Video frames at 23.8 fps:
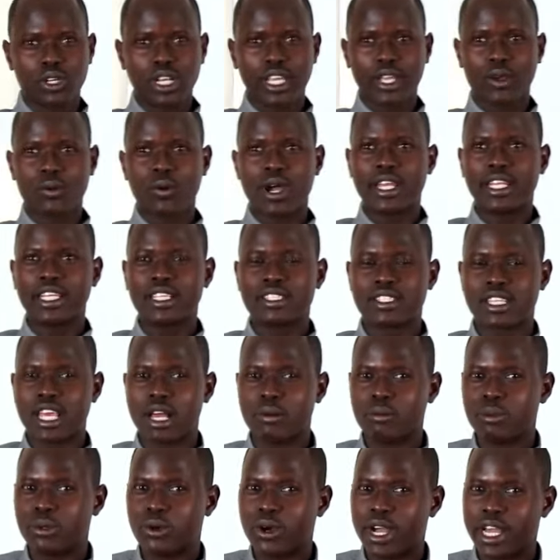like one
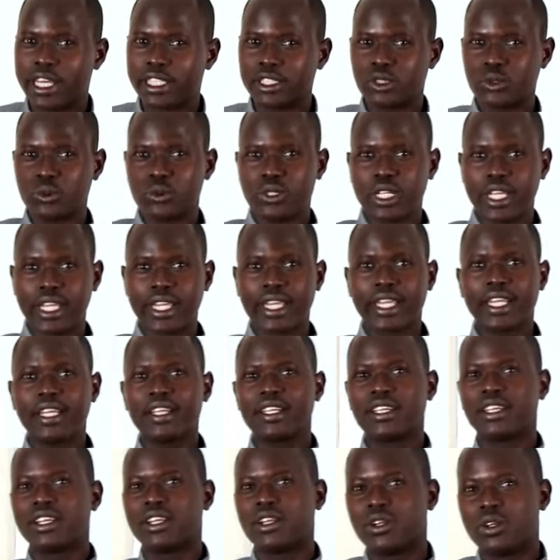example, and
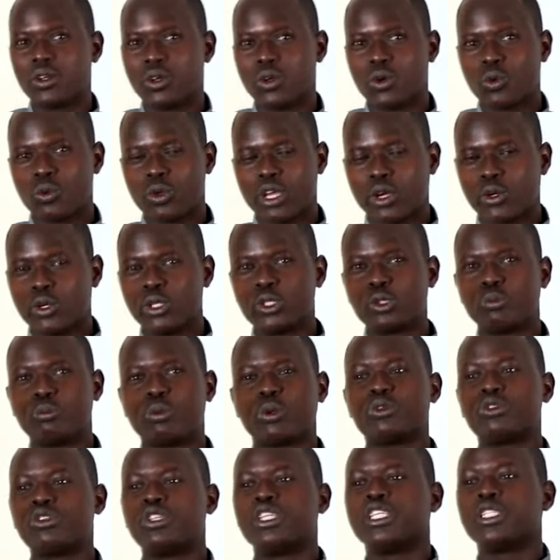today we are going to
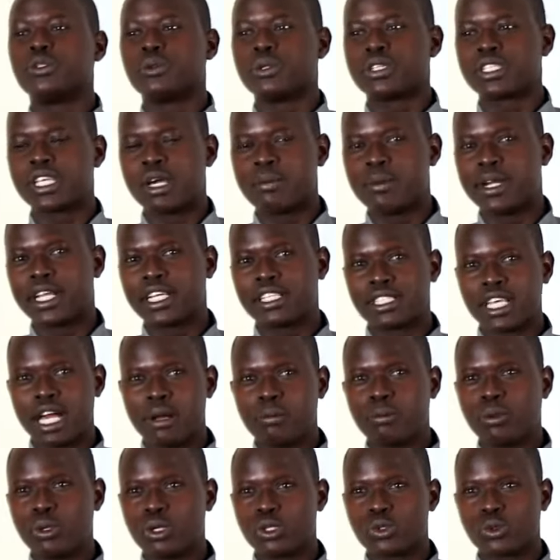proceed with some
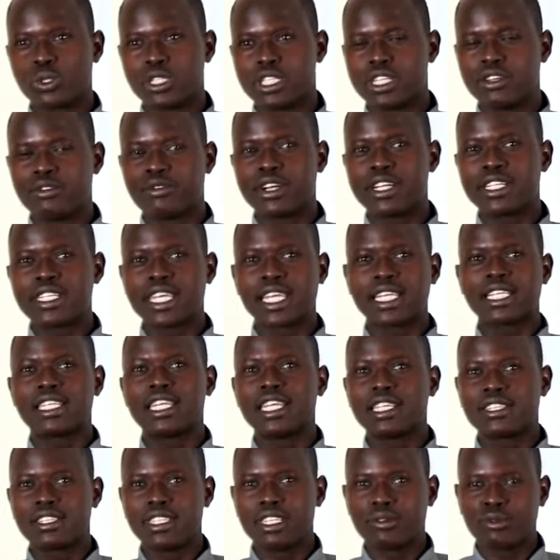examples with different
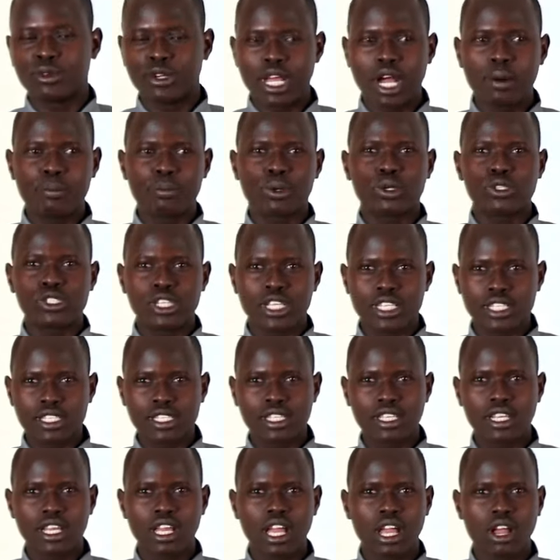techniques, different
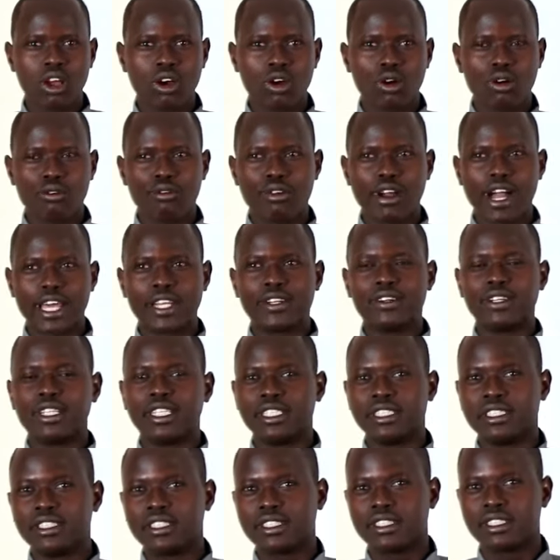approaches of
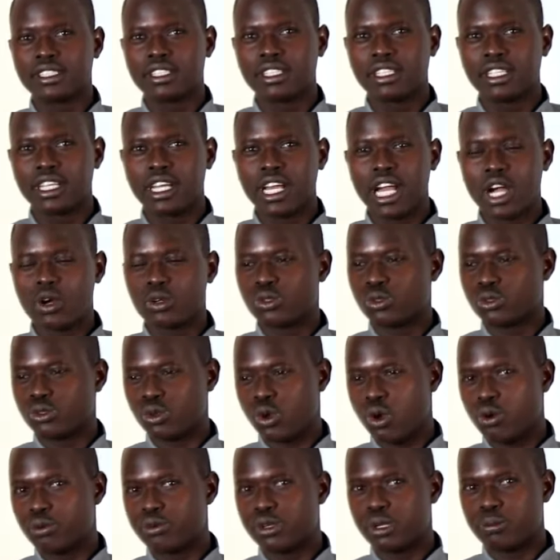handling how to
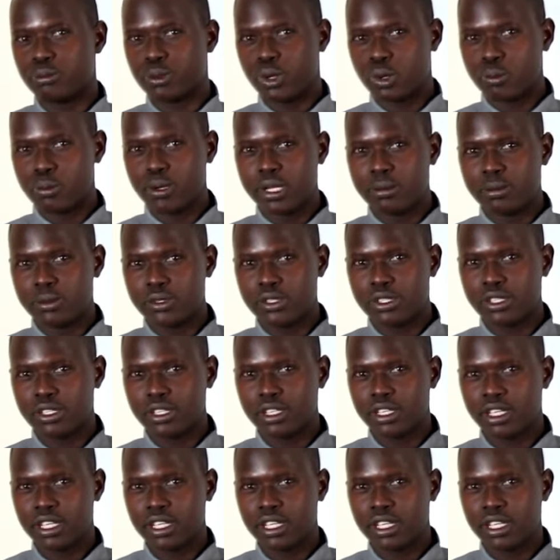solve the problems.